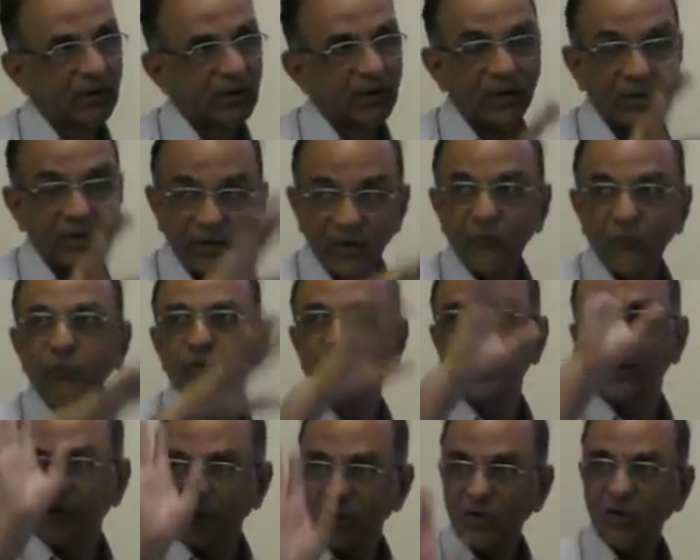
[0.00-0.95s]
even if
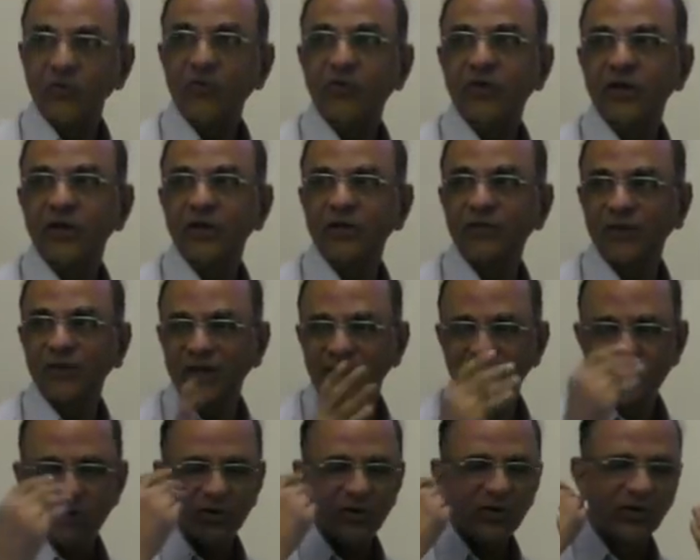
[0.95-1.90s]
you cannot see the
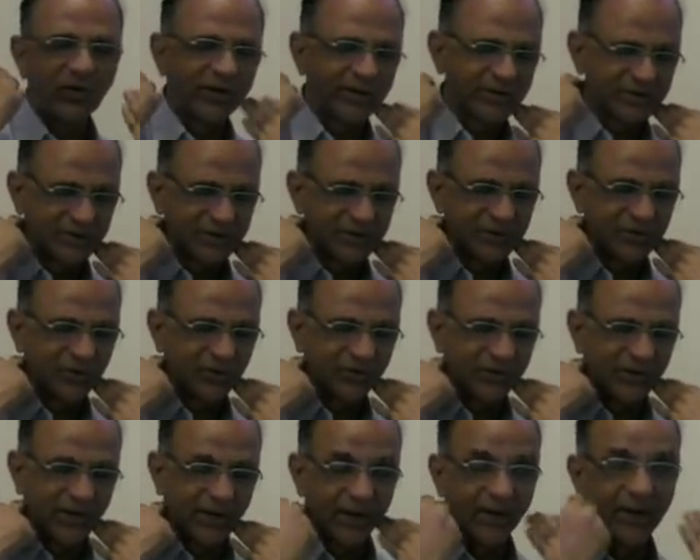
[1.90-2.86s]
flexion or extension of
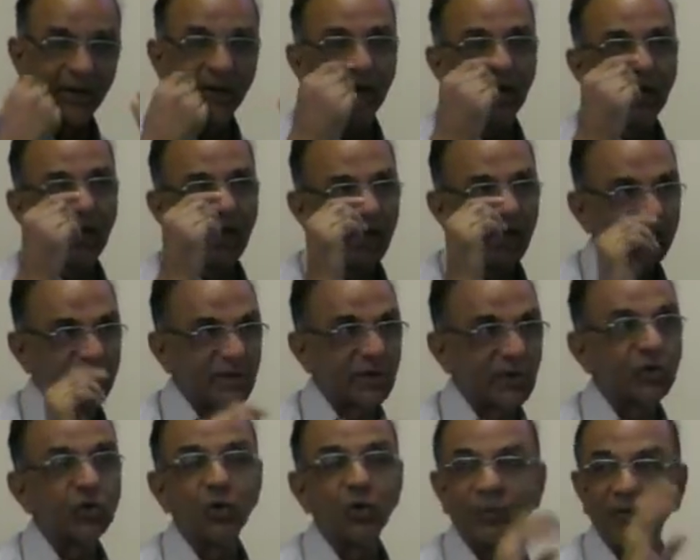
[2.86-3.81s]
the neck, if the
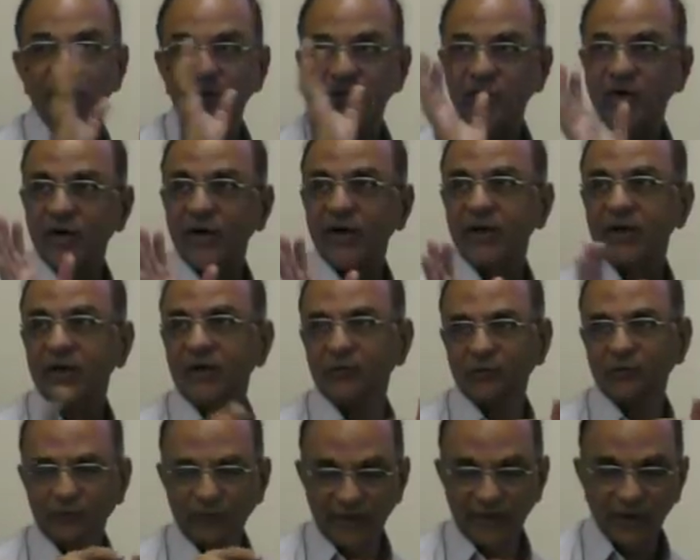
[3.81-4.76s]
tube is critical,
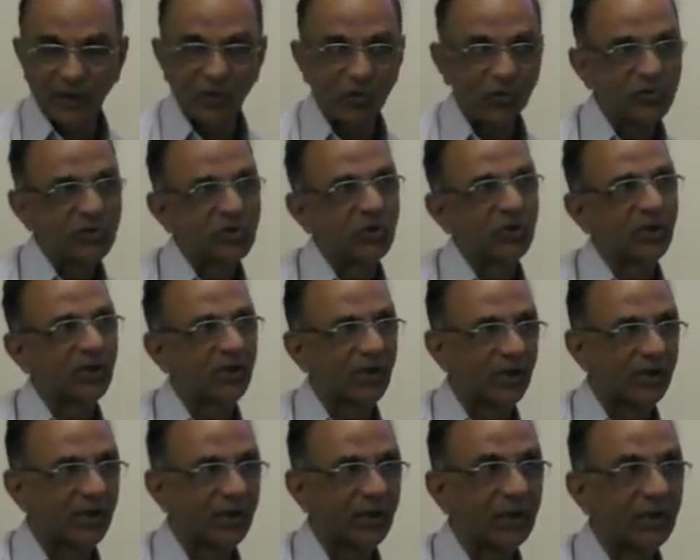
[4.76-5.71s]
very close to the
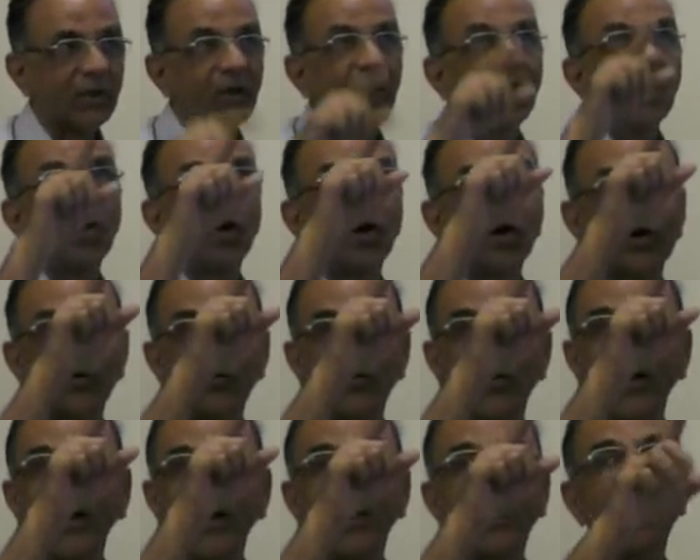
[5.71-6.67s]
carina or
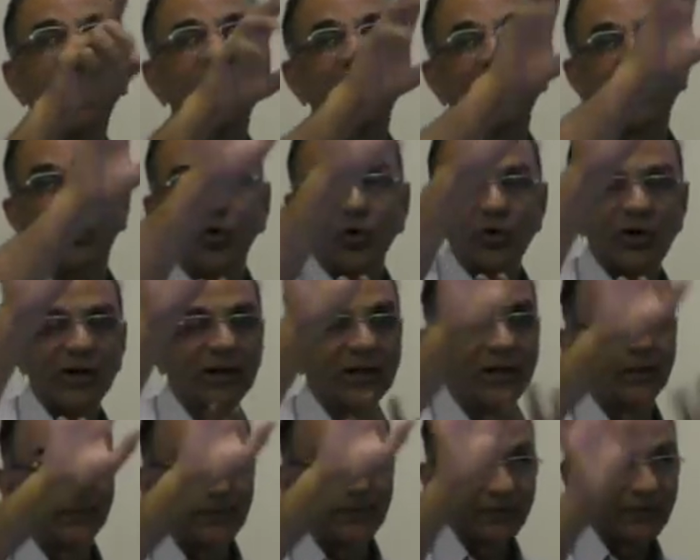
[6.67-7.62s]
way out, you go tell
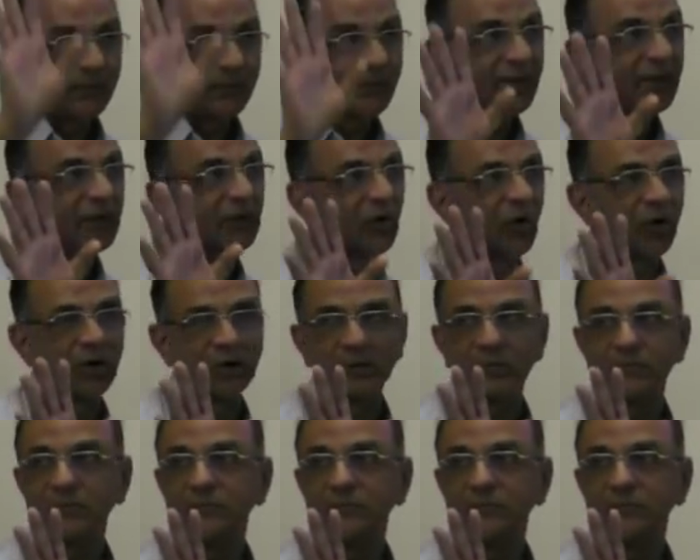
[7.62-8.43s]
them if something is wrong.